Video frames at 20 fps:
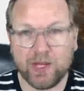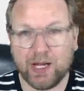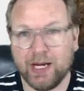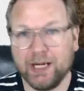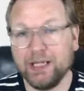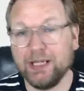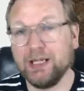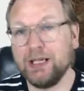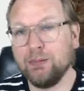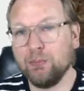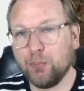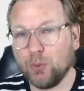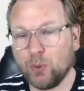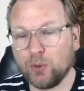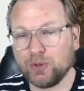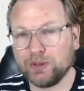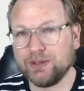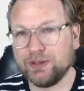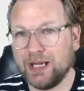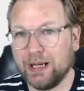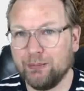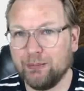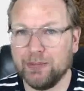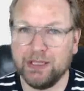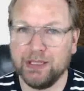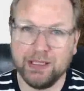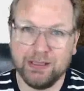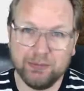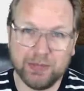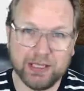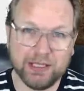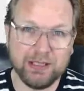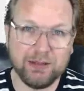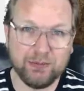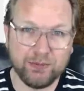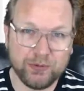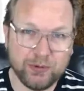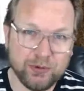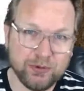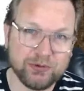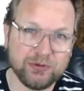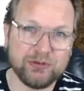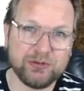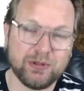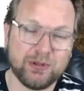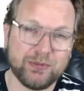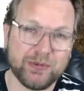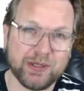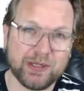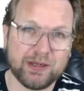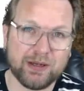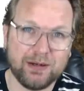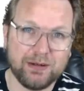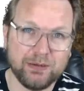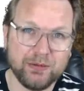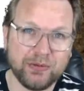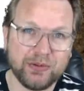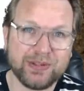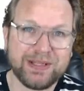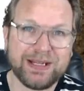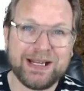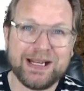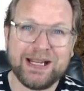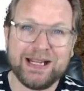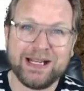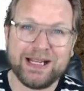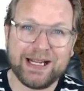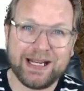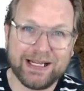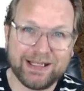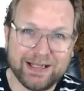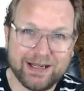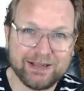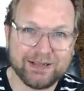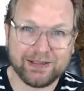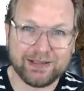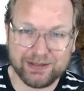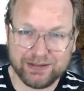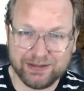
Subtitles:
I imported them in my Infusionsoft account and I